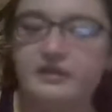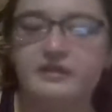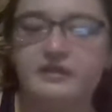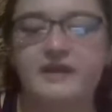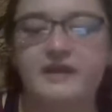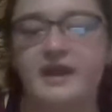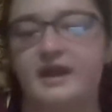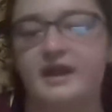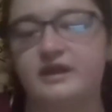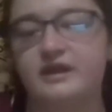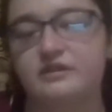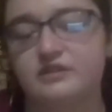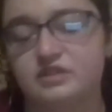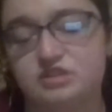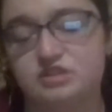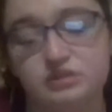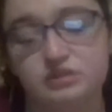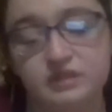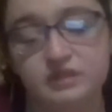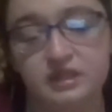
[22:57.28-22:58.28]
that,
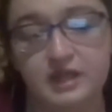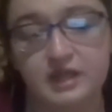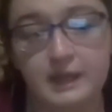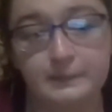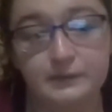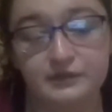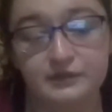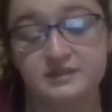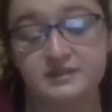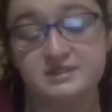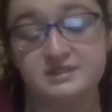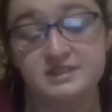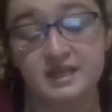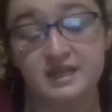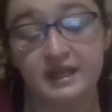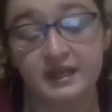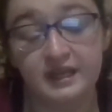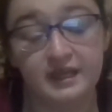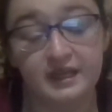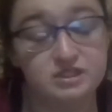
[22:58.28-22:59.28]
there's only a couple things that
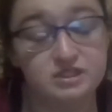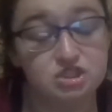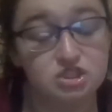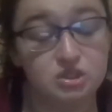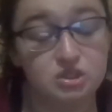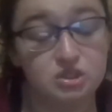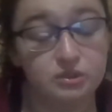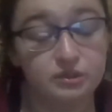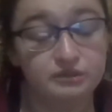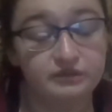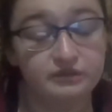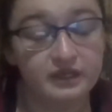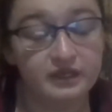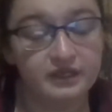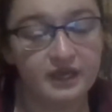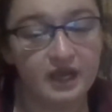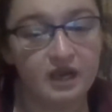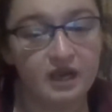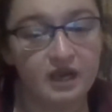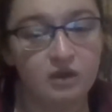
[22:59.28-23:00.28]
I can't show you right
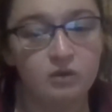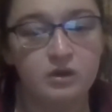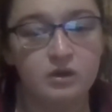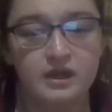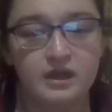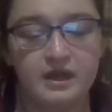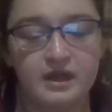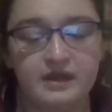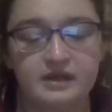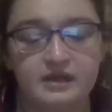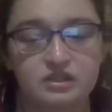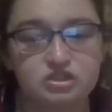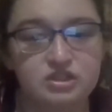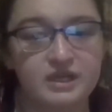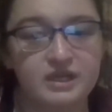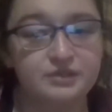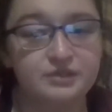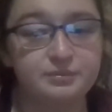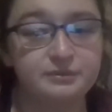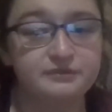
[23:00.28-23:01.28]
now, and I'll
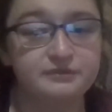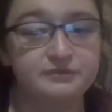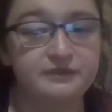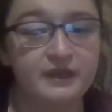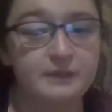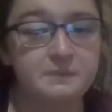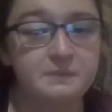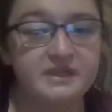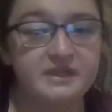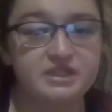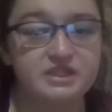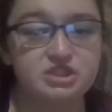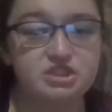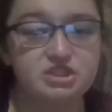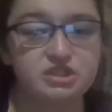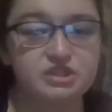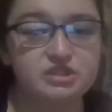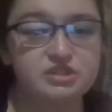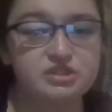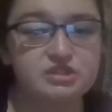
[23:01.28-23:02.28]
try to provide
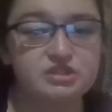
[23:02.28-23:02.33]
pictures